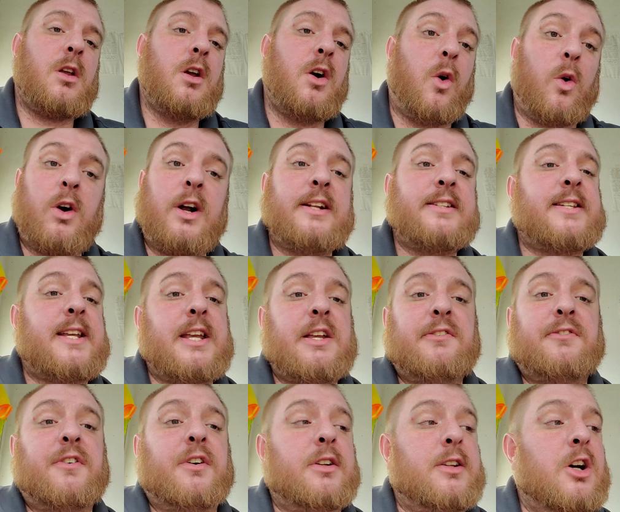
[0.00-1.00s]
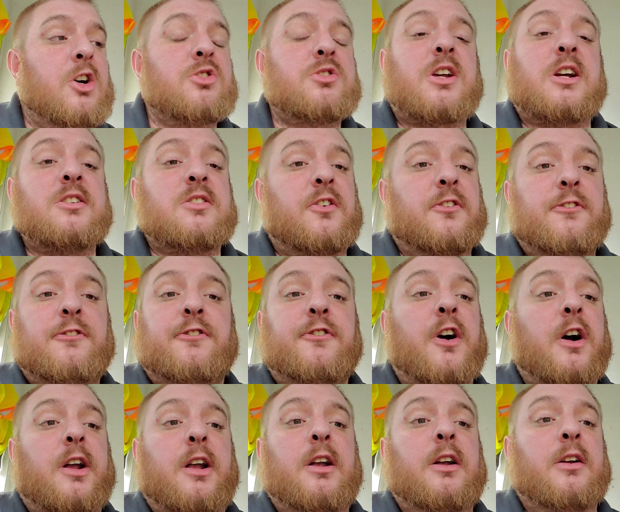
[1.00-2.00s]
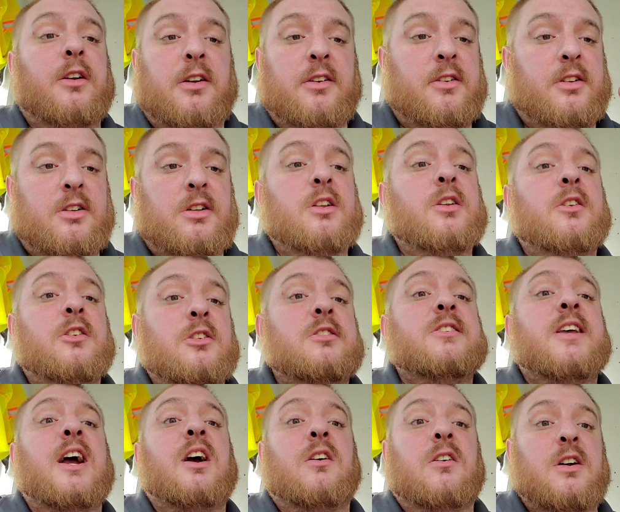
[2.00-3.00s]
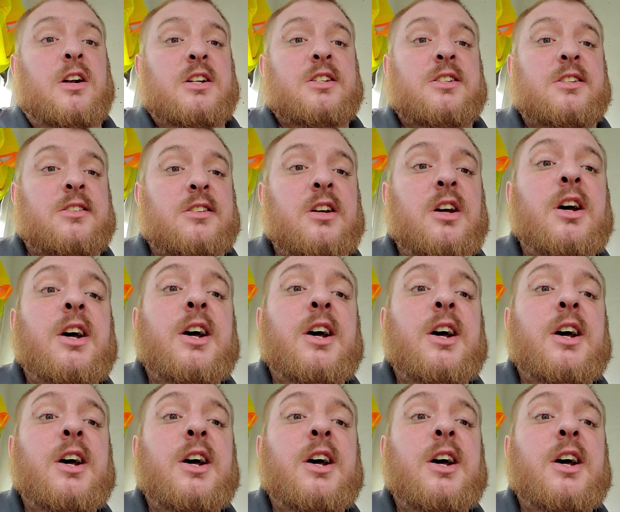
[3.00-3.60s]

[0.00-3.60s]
Or Antifa. Those guys are fucking terrorists.